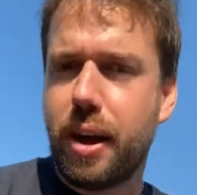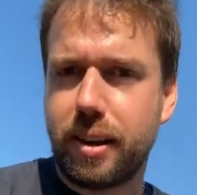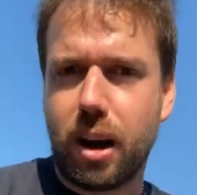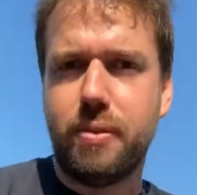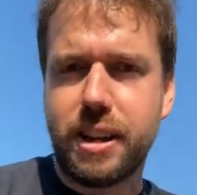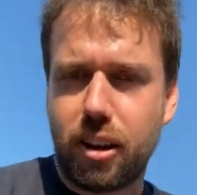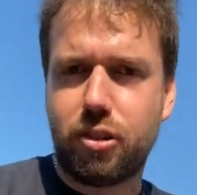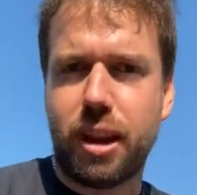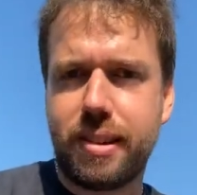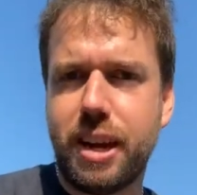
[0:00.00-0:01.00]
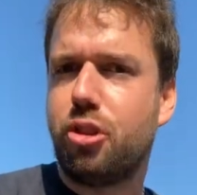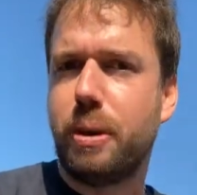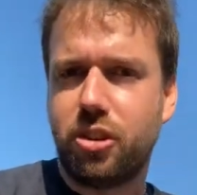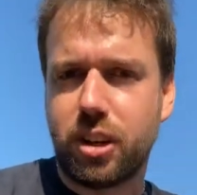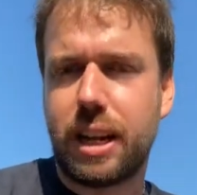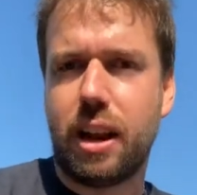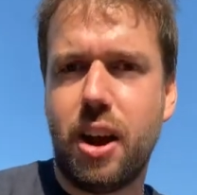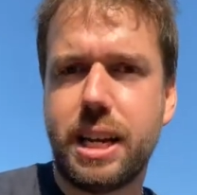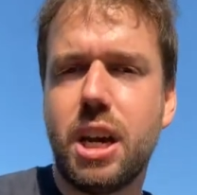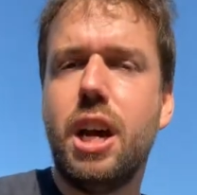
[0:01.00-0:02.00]
kind of industrialisation which had
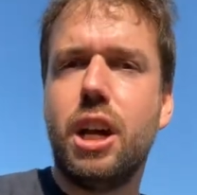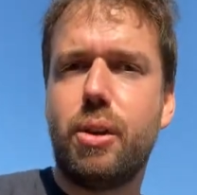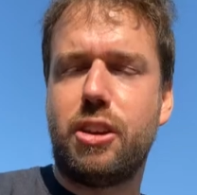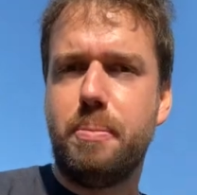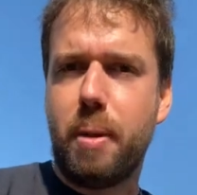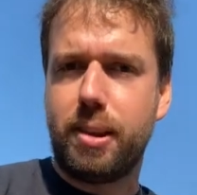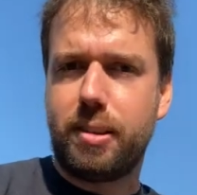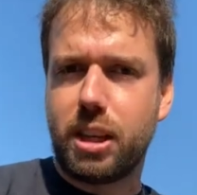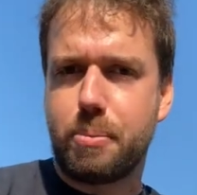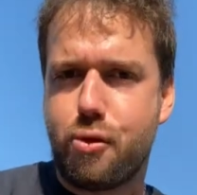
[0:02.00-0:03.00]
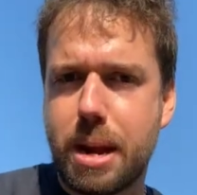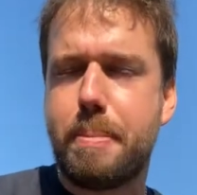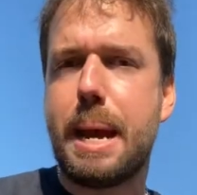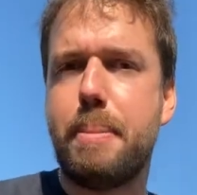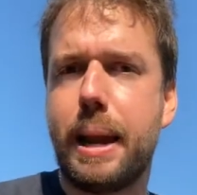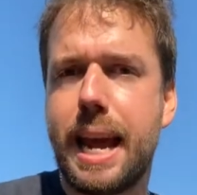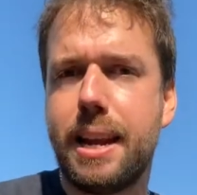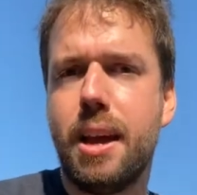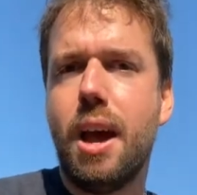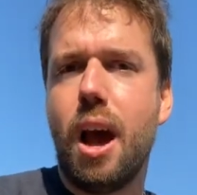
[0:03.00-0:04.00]
declined to actually starting to bring people
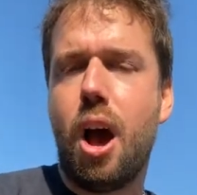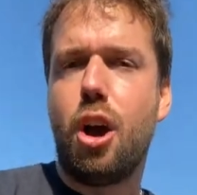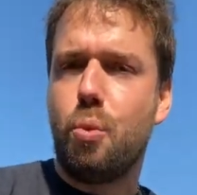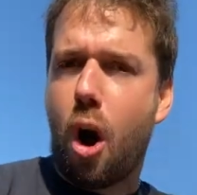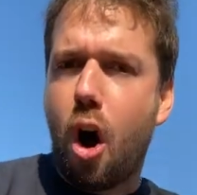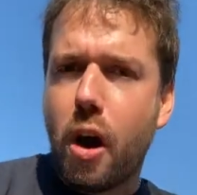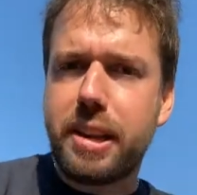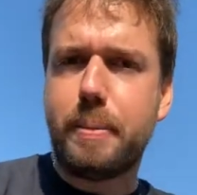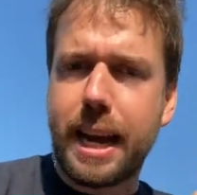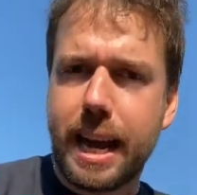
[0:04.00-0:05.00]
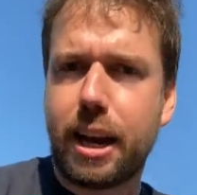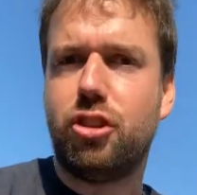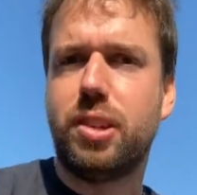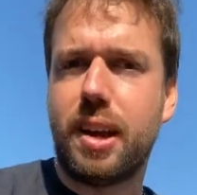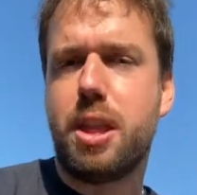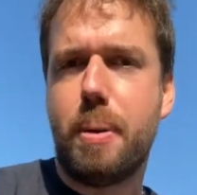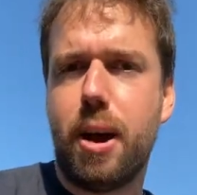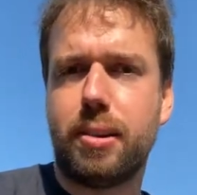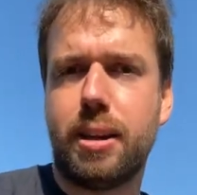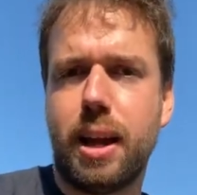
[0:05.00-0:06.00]
in, high-speed connections to other
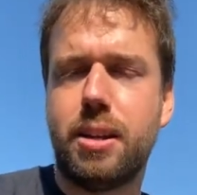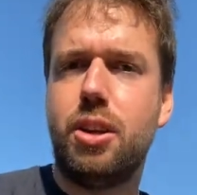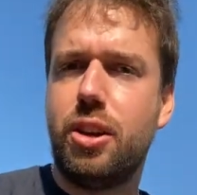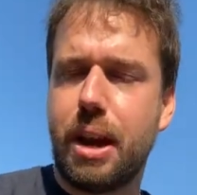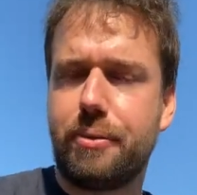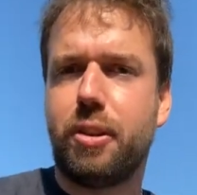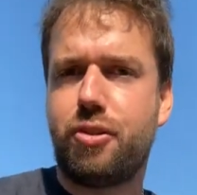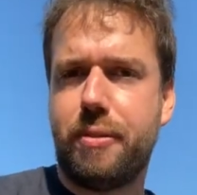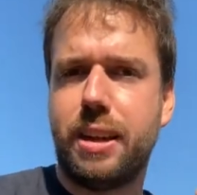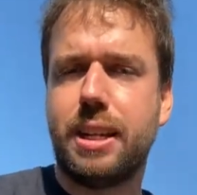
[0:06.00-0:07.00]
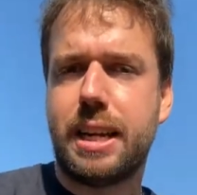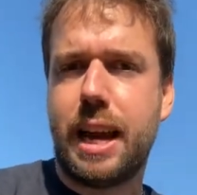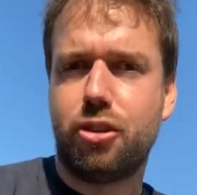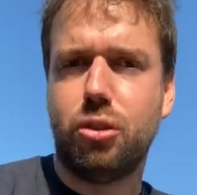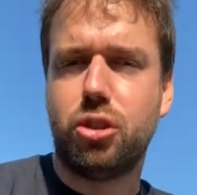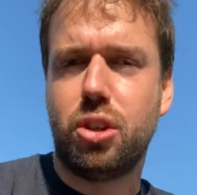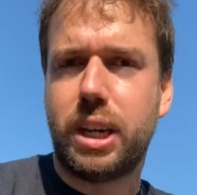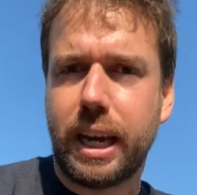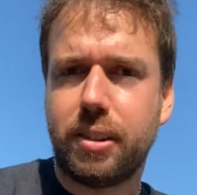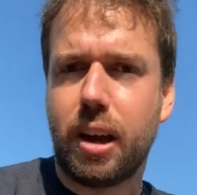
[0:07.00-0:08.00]
parts of London. You can get from Stratford International to
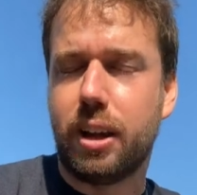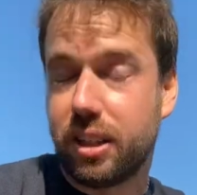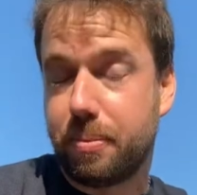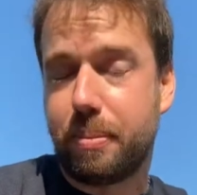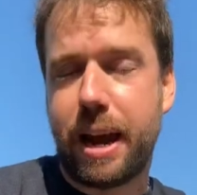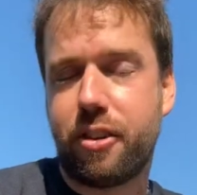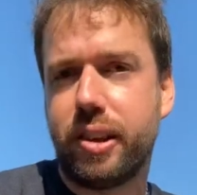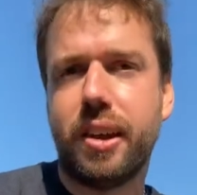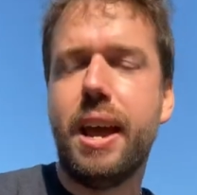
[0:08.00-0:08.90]
St Pancras